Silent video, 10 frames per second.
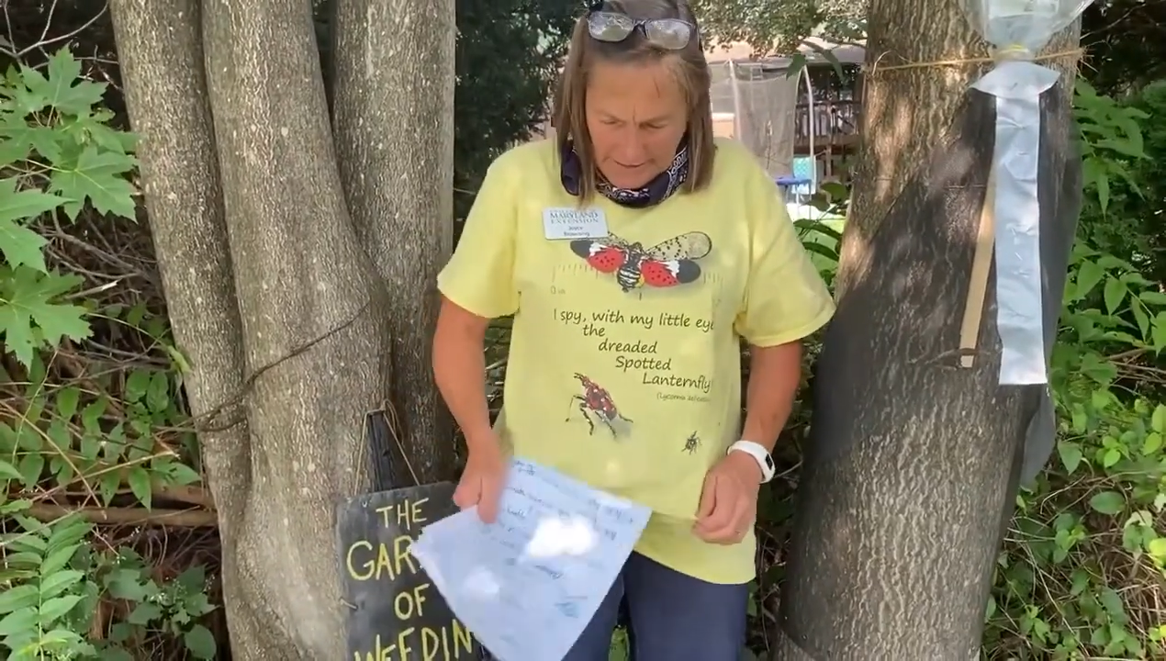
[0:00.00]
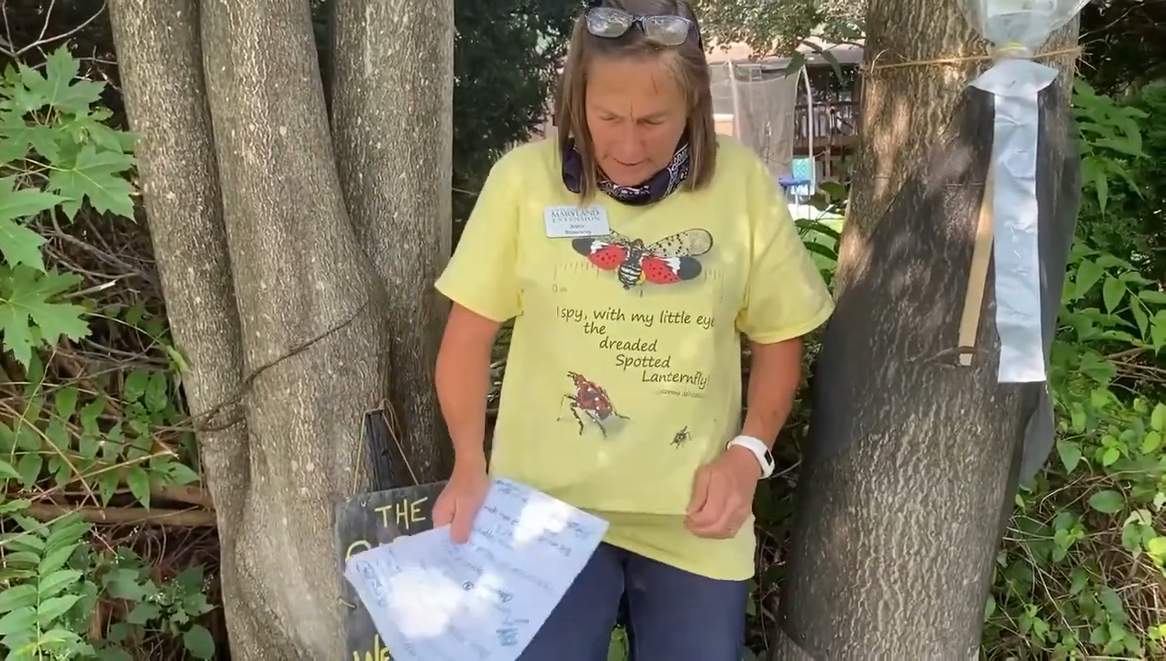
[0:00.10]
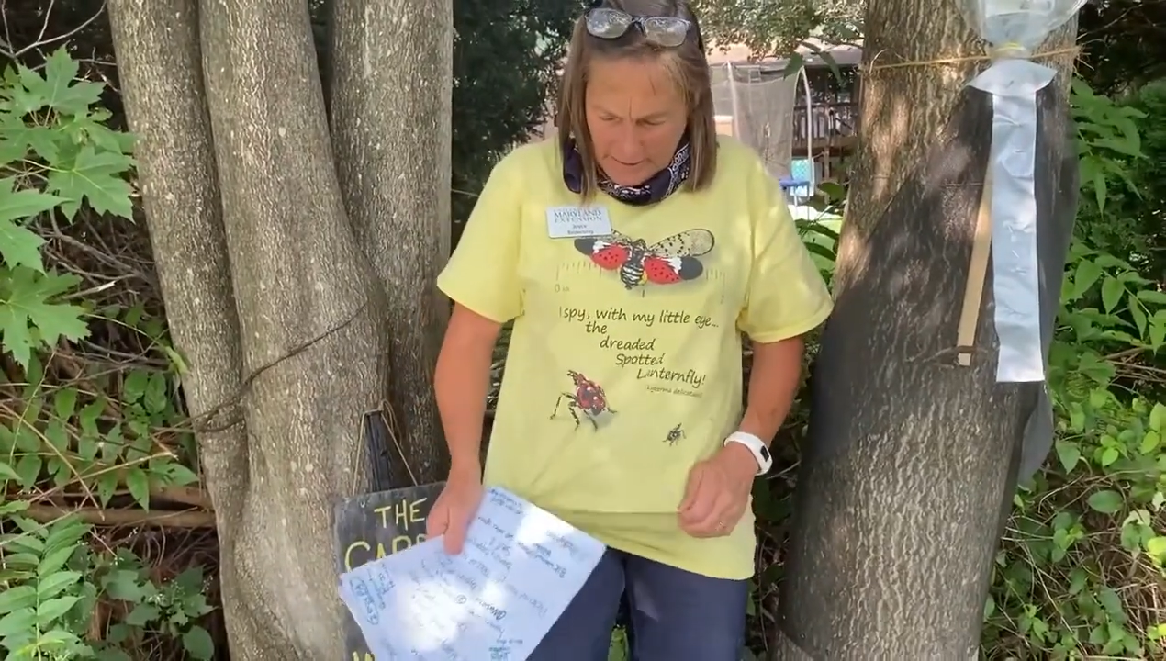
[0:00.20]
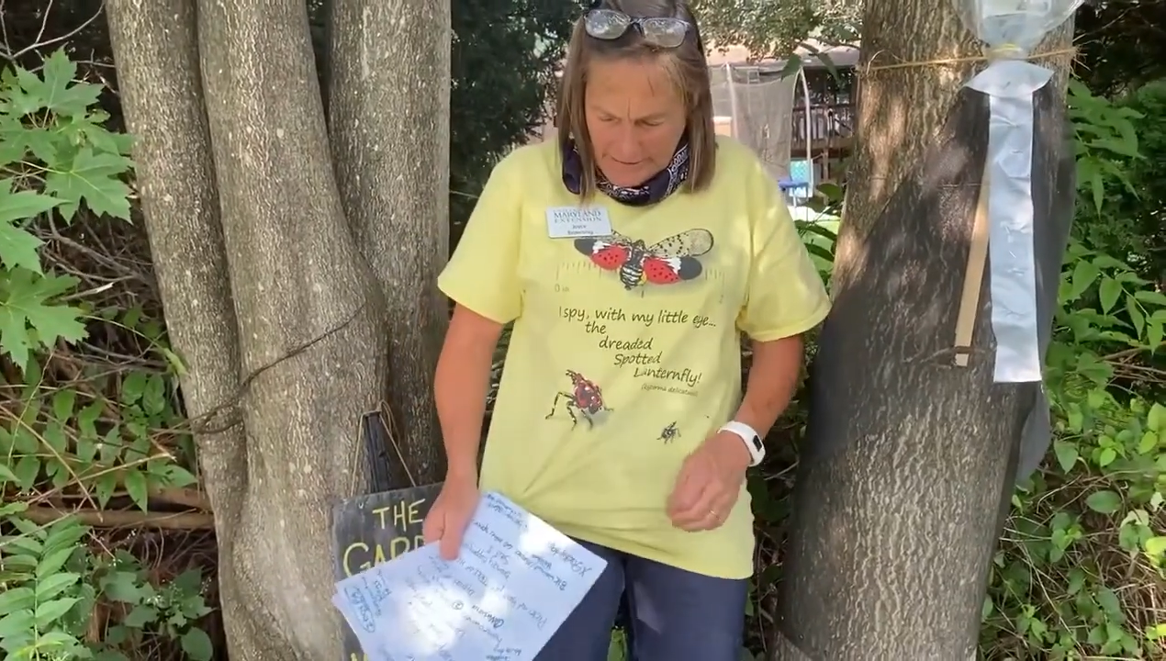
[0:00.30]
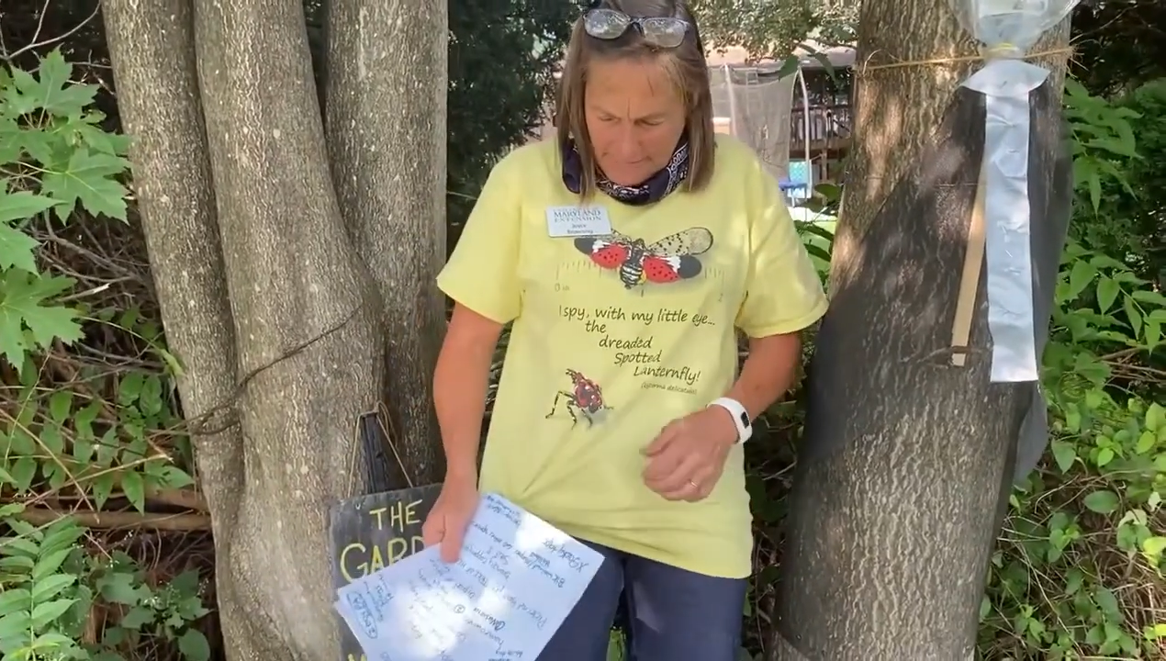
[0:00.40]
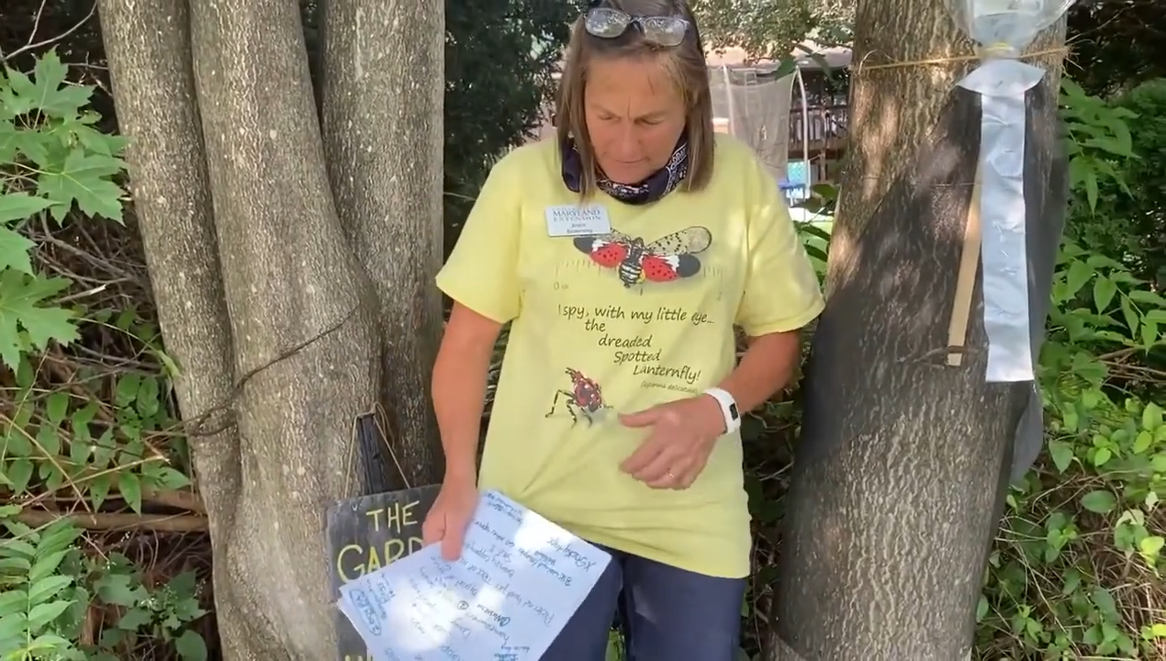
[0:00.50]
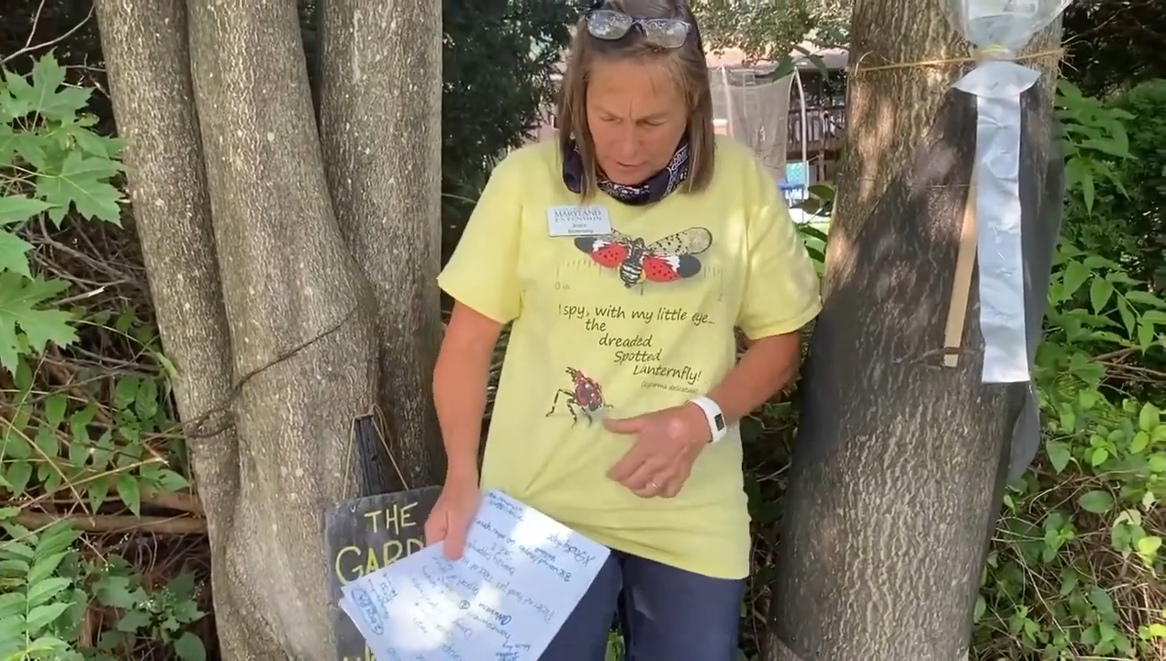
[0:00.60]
little nymphs